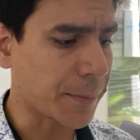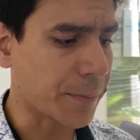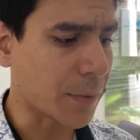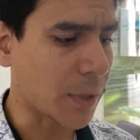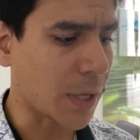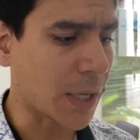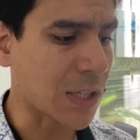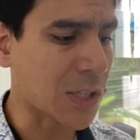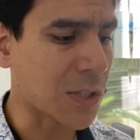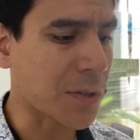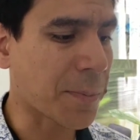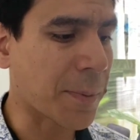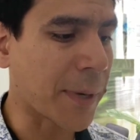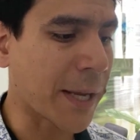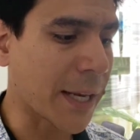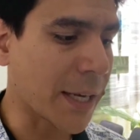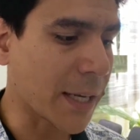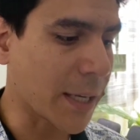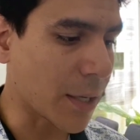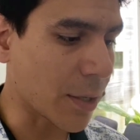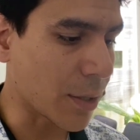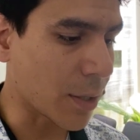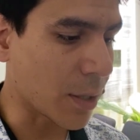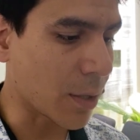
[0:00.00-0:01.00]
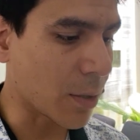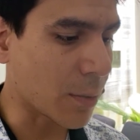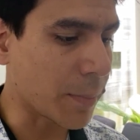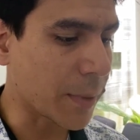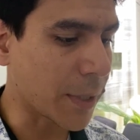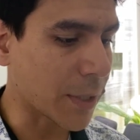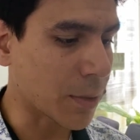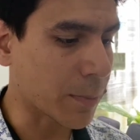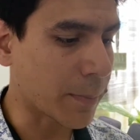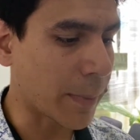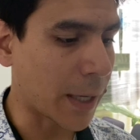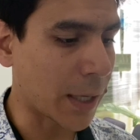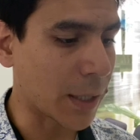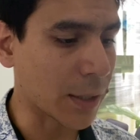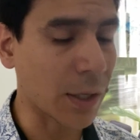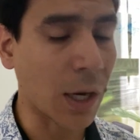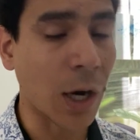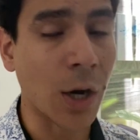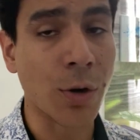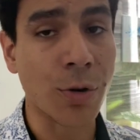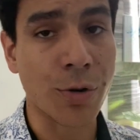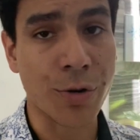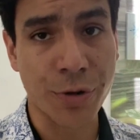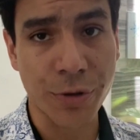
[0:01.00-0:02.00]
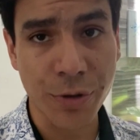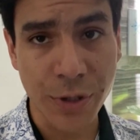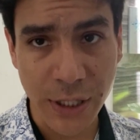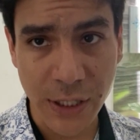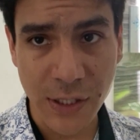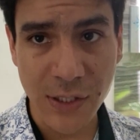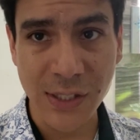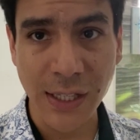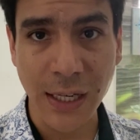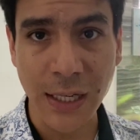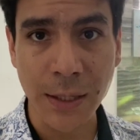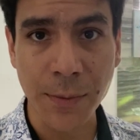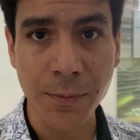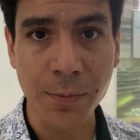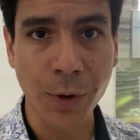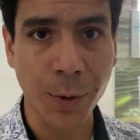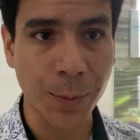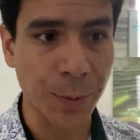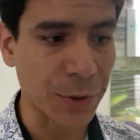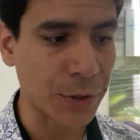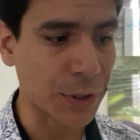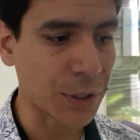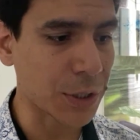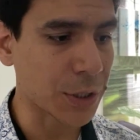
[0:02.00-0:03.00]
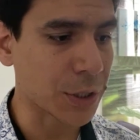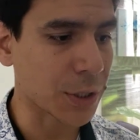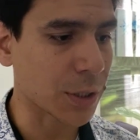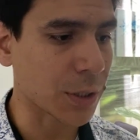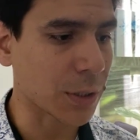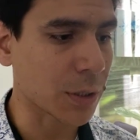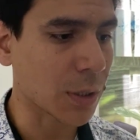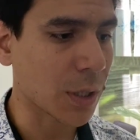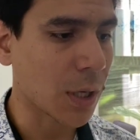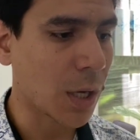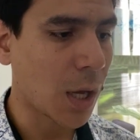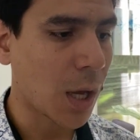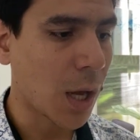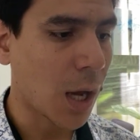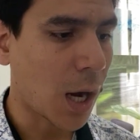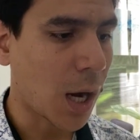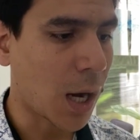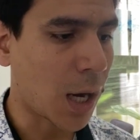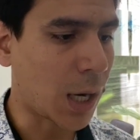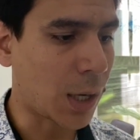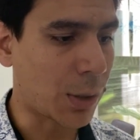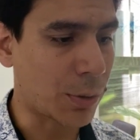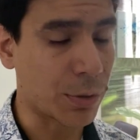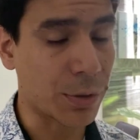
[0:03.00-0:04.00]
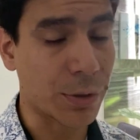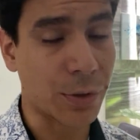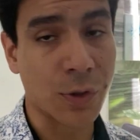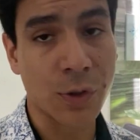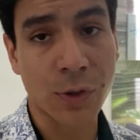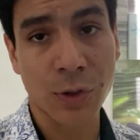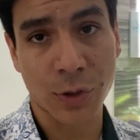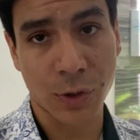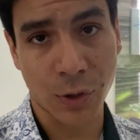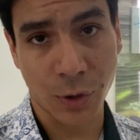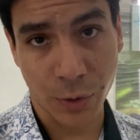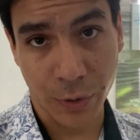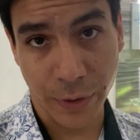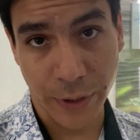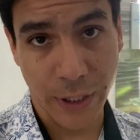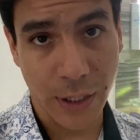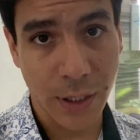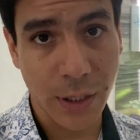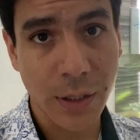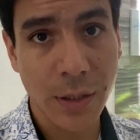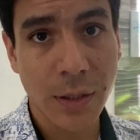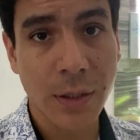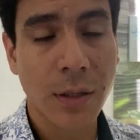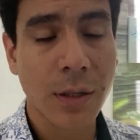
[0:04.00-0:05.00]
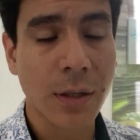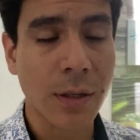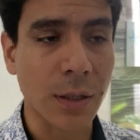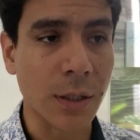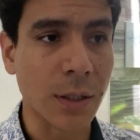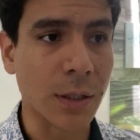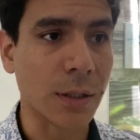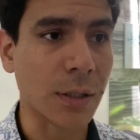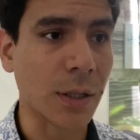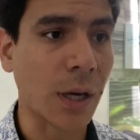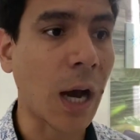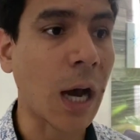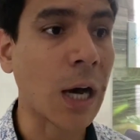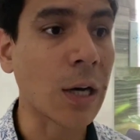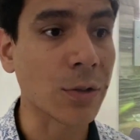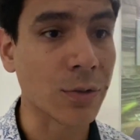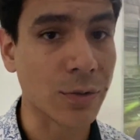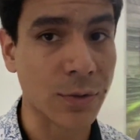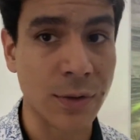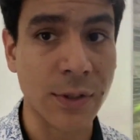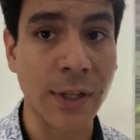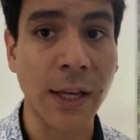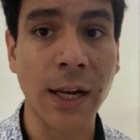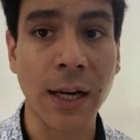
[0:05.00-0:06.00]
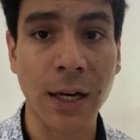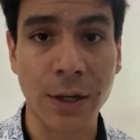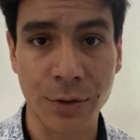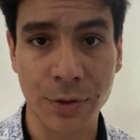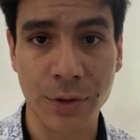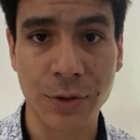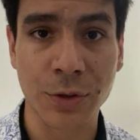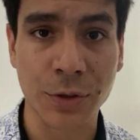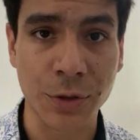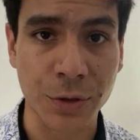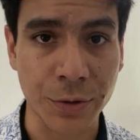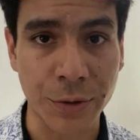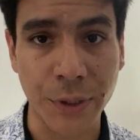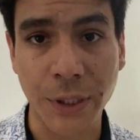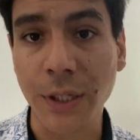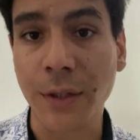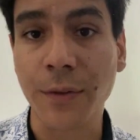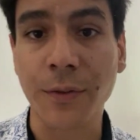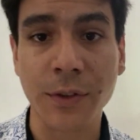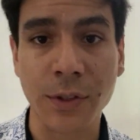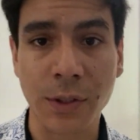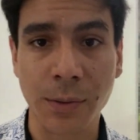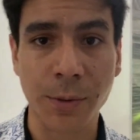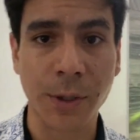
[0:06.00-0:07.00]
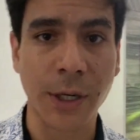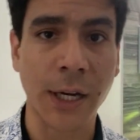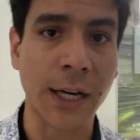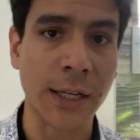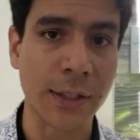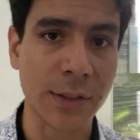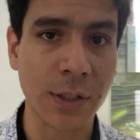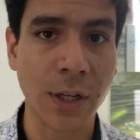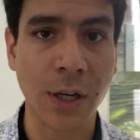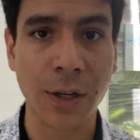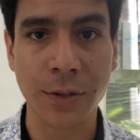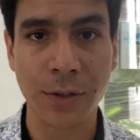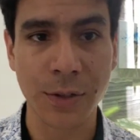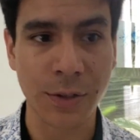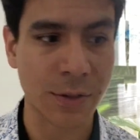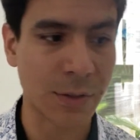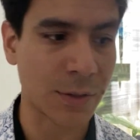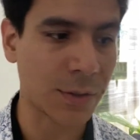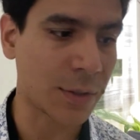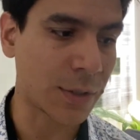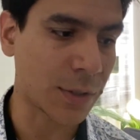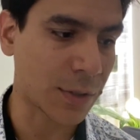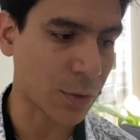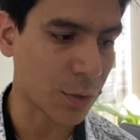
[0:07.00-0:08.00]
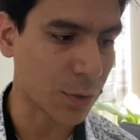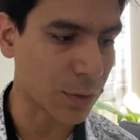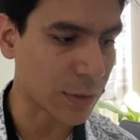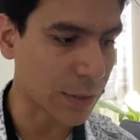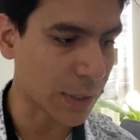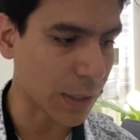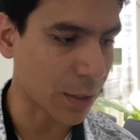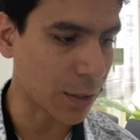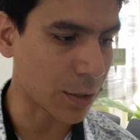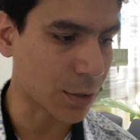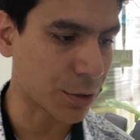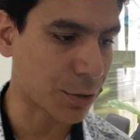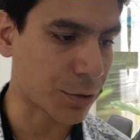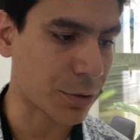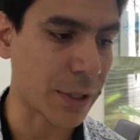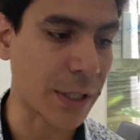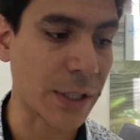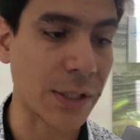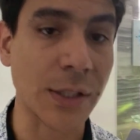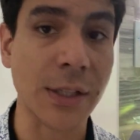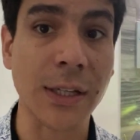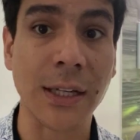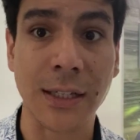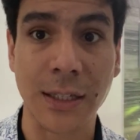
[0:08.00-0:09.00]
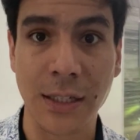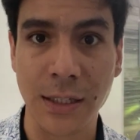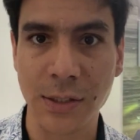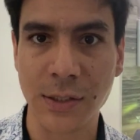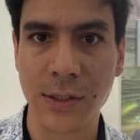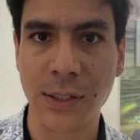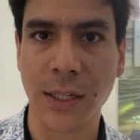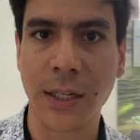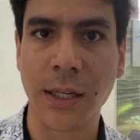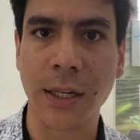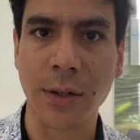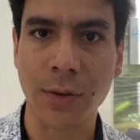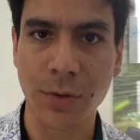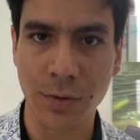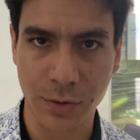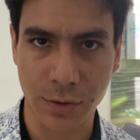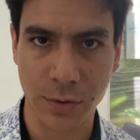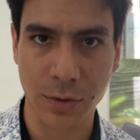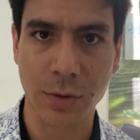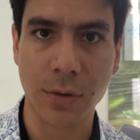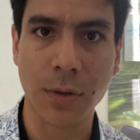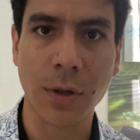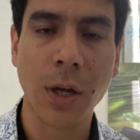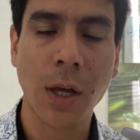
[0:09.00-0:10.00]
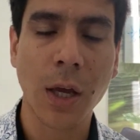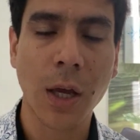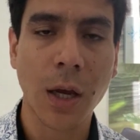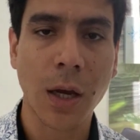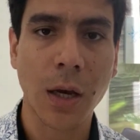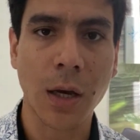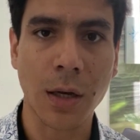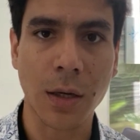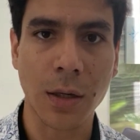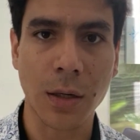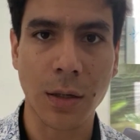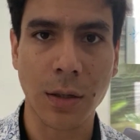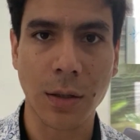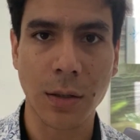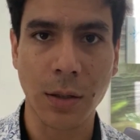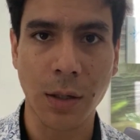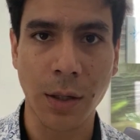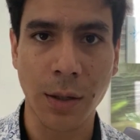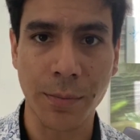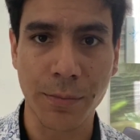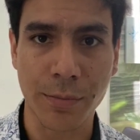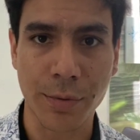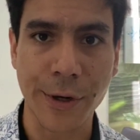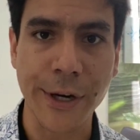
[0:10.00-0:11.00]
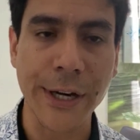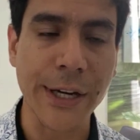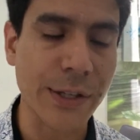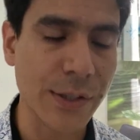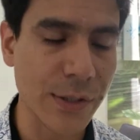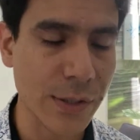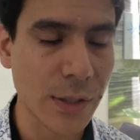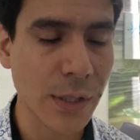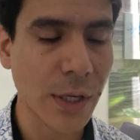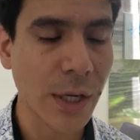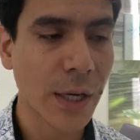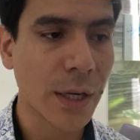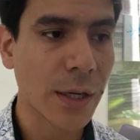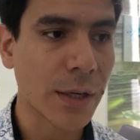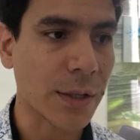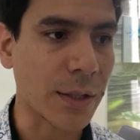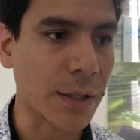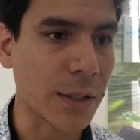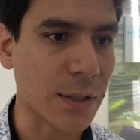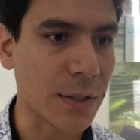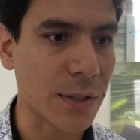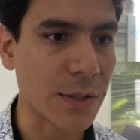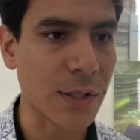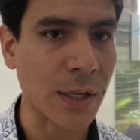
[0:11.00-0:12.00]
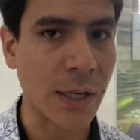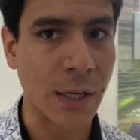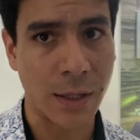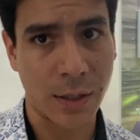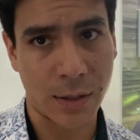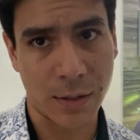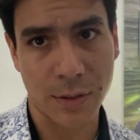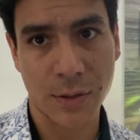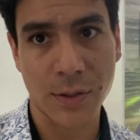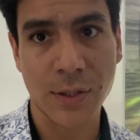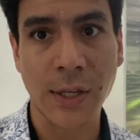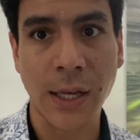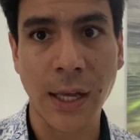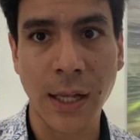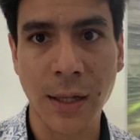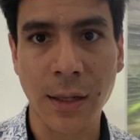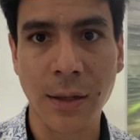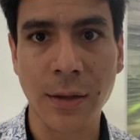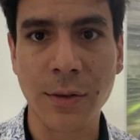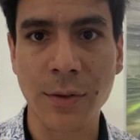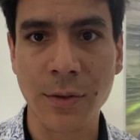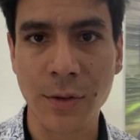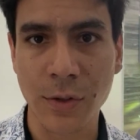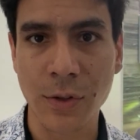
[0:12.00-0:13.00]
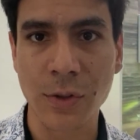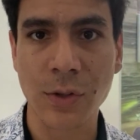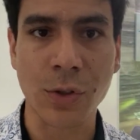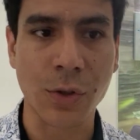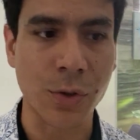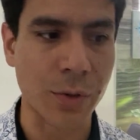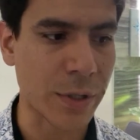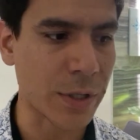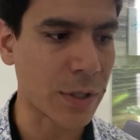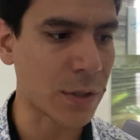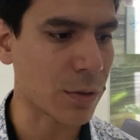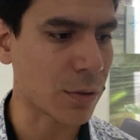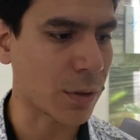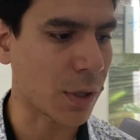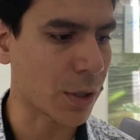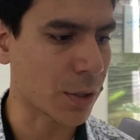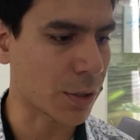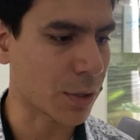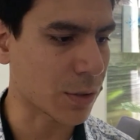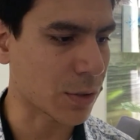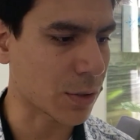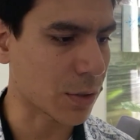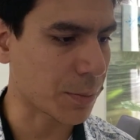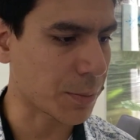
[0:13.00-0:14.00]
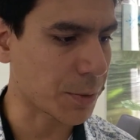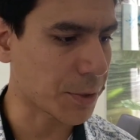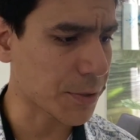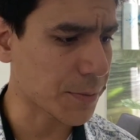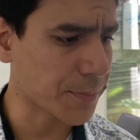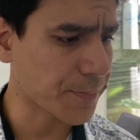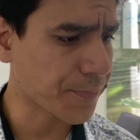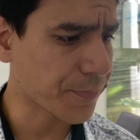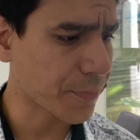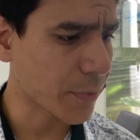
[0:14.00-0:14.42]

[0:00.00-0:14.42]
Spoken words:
Explaining a little bit about our unique selling proposition, our story, how to tell our story. If someone asks how did this hostel got created, at least they can also embrace this and tell the stories to our customers.